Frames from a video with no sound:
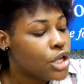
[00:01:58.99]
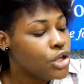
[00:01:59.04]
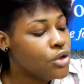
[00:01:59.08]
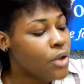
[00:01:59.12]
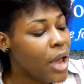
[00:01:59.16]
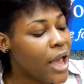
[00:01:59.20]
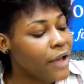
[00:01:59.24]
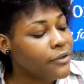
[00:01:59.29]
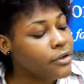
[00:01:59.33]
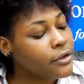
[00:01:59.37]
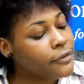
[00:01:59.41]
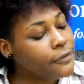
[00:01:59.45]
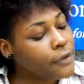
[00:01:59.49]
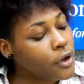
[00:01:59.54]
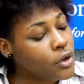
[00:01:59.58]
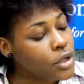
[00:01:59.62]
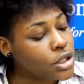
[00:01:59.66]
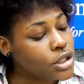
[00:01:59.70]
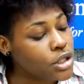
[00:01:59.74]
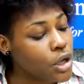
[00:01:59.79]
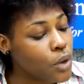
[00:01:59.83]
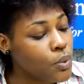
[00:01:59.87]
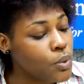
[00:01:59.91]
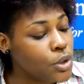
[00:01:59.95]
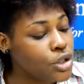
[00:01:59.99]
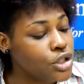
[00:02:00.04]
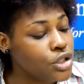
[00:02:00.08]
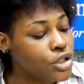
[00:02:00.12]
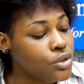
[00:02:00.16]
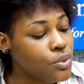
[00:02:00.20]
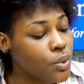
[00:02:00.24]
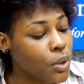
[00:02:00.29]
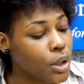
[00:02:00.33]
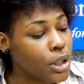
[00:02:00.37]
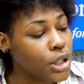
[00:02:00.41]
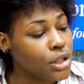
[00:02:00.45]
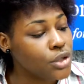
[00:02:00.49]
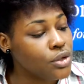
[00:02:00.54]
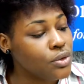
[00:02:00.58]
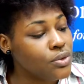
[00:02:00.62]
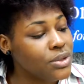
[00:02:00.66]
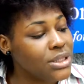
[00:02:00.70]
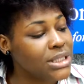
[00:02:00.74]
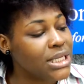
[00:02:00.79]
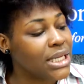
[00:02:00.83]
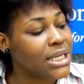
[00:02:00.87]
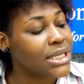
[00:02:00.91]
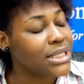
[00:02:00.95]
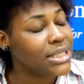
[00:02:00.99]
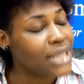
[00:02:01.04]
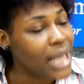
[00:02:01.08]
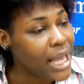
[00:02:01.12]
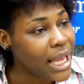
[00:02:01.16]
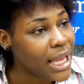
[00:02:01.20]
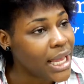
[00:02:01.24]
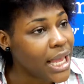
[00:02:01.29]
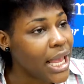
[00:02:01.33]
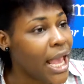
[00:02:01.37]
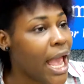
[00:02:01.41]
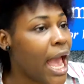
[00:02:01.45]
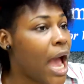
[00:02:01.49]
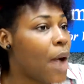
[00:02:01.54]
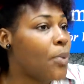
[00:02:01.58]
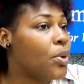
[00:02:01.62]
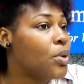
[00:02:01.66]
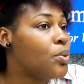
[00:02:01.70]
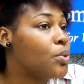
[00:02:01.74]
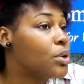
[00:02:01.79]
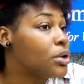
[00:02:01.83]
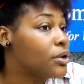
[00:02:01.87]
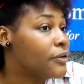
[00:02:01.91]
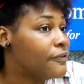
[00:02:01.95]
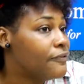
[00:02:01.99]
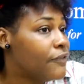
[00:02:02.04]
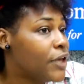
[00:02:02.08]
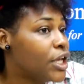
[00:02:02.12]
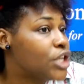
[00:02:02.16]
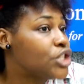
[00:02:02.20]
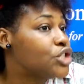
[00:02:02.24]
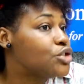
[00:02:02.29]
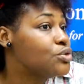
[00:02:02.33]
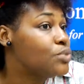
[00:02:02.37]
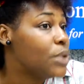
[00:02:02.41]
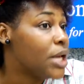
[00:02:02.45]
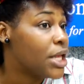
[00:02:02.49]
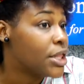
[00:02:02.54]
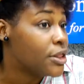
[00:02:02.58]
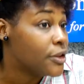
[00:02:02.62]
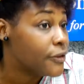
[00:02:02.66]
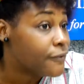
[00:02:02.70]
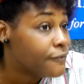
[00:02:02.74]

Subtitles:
You have to focus on what you want to do today and how it will affect you in the